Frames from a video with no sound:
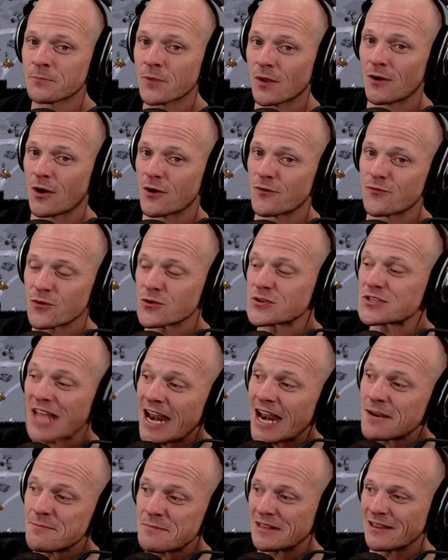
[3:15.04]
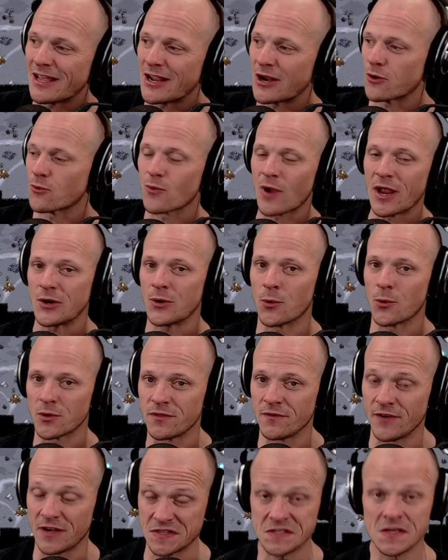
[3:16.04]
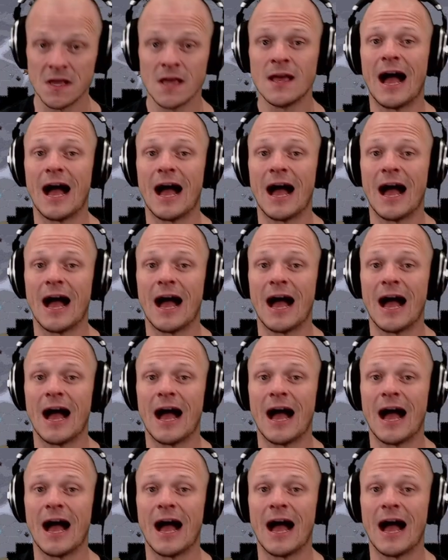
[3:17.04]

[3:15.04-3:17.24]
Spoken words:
our first enemy layer right north of us.